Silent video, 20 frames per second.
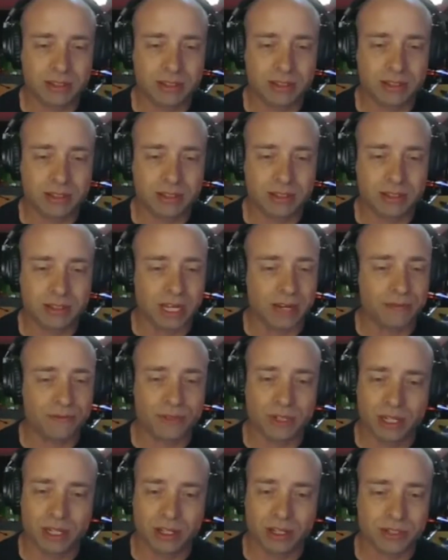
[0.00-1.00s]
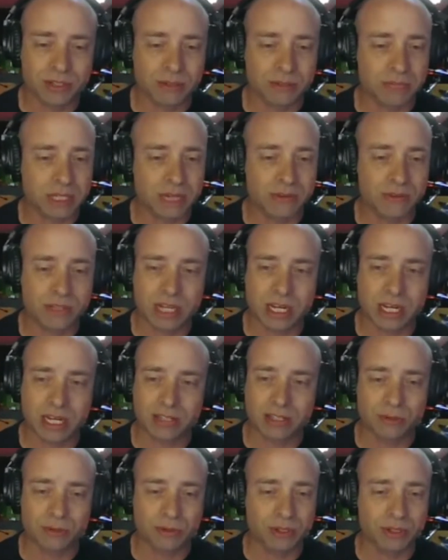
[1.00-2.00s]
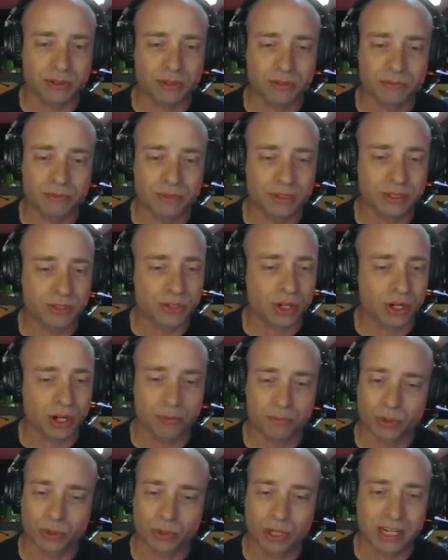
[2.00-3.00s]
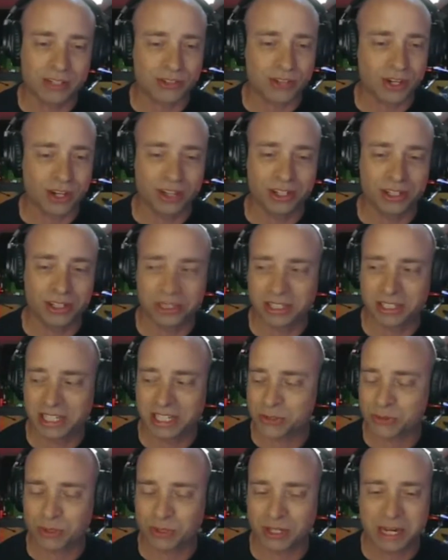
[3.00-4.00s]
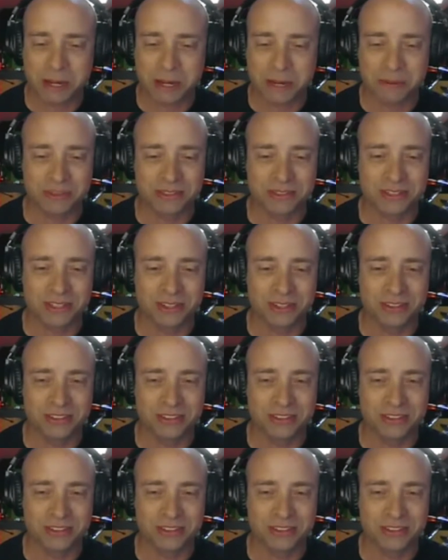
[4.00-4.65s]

life, sometimes takes a sharp right turn, and that's what happens. So,